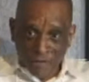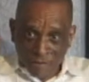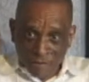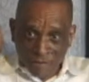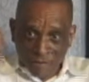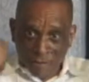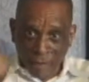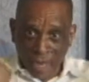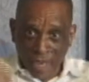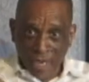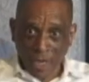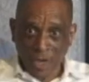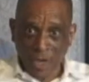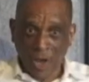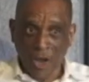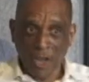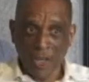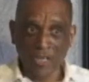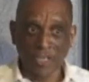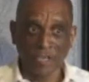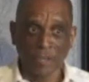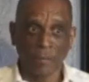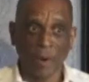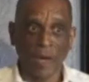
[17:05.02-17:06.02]
of
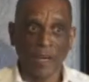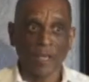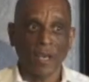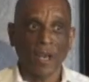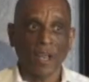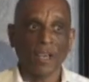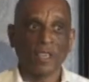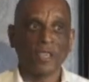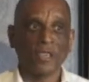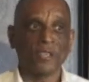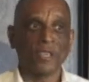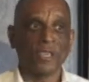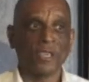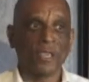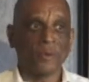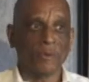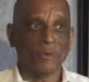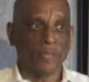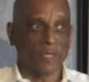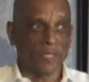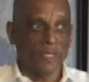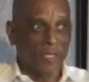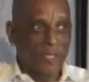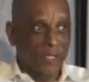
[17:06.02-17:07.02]
biology, biology it
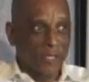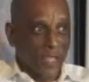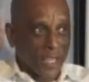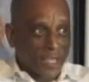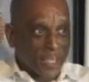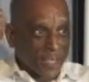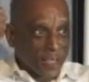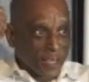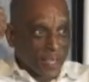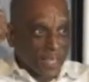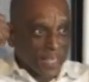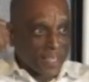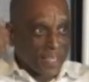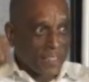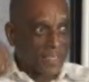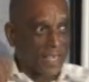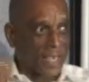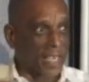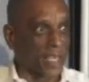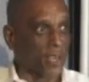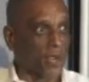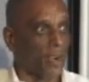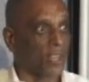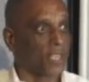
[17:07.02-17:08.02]
was the gender in
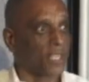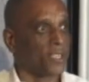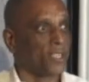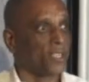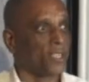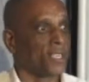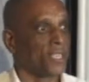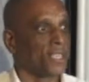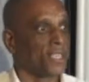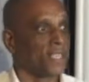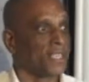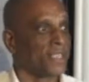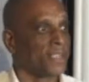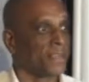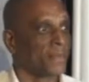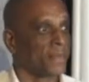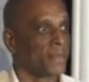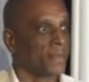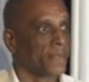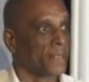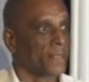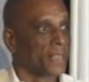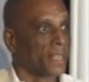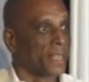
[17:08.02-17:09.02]
psychology.
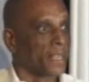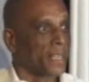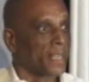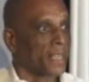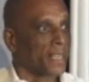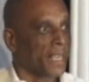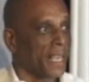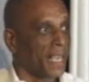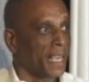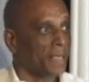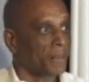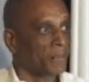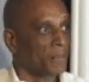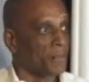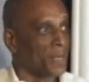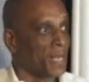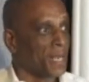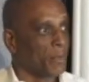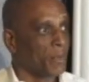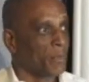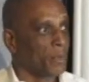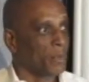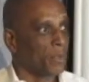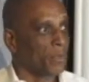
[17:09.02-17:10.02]
Can
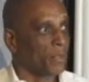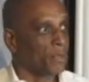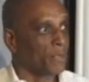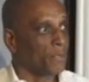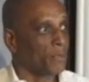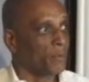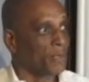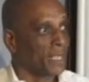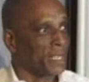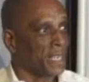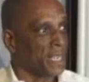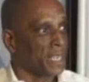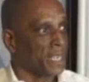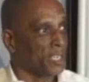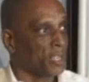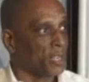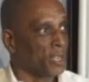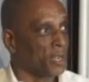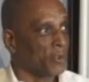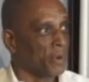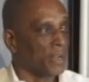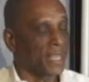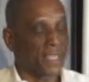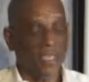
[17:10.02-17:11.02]
people
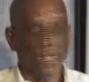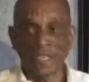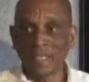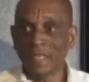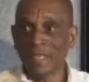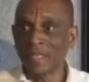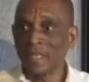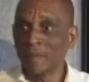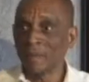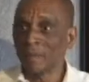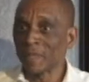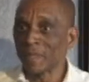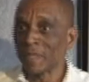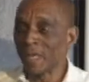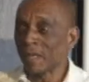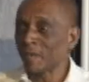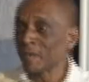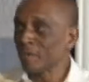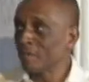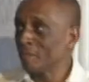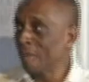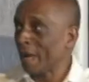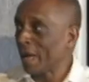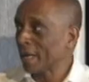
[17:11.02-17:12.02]
reintegrate into
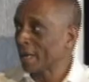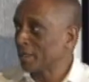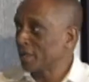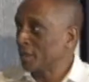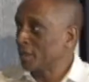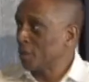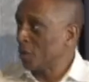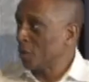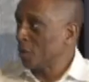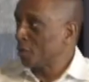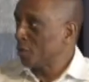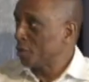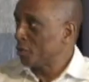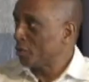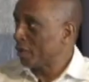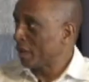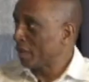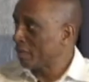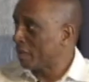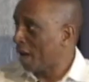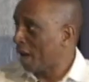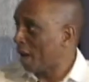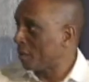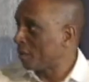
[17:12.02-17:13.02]
themselves back the
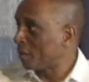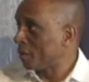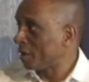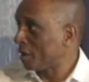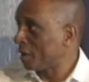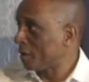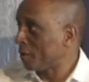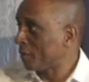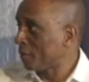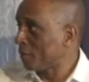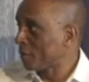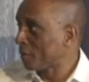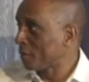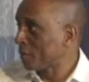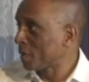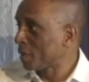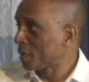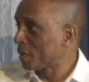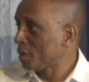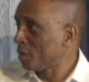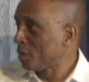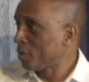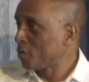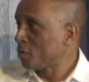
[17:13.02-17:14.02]
nurturing power
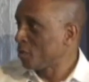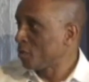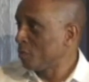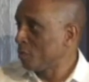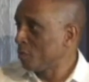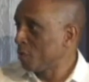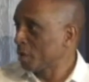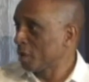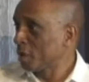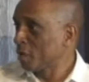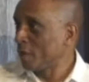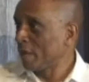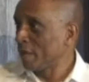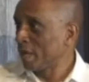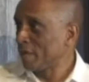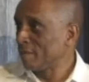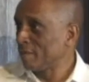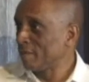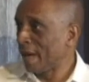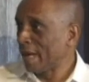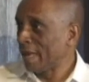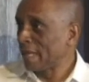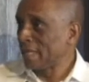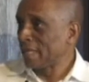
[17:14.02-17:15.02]
to put away
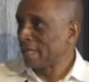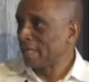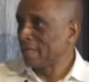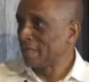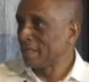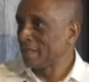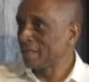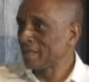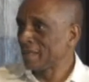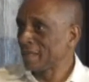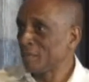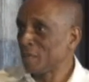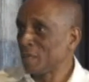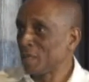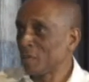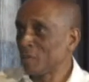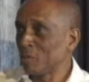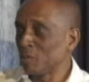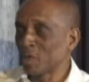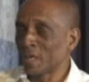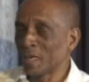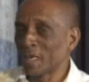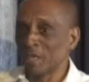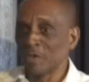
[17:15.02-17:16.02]
violence and
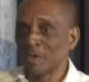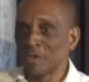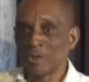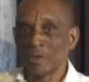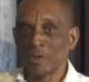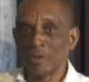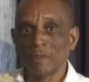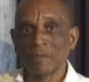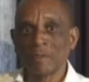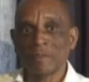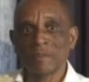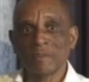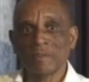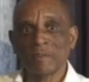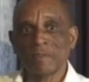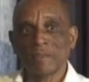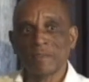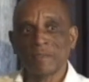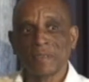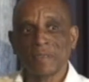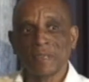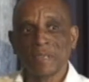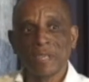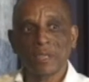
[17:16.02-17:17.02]
manipulation
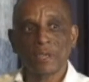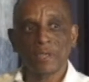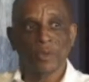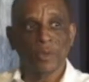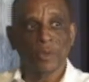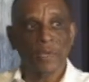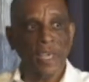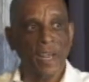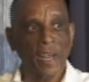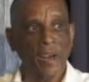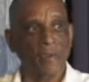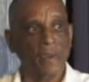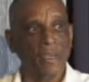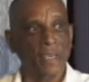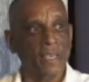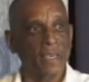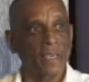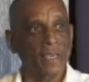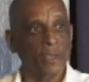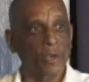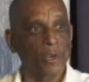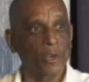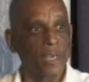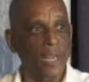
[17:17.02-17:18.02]
into
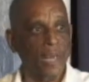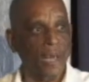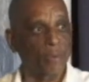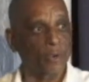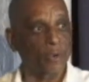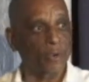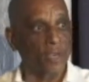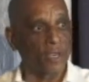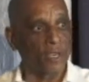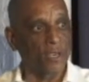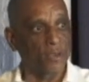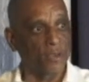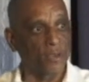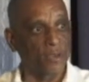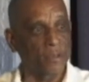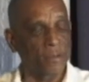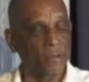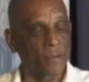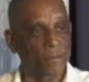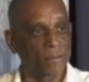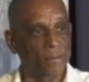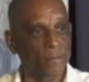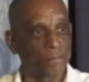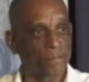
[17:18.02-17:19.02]
caring and collaboration?